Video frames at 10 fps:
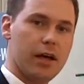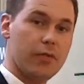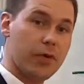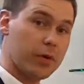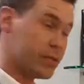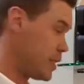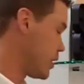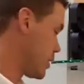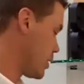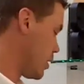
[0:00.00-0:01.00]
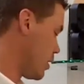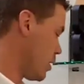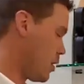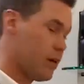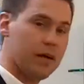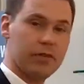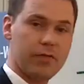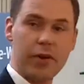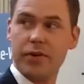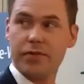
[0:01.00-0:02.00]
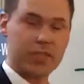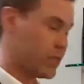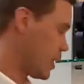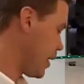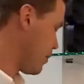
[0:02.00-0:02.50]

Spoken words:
frequencies very efficiently,